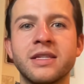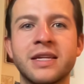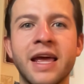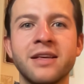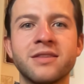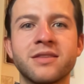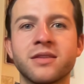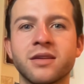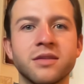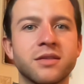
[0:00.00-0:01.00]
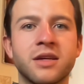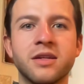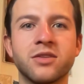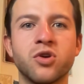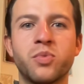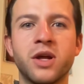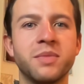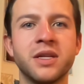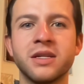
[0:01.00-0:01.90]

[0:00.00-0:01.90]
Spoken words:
taste scopolamine.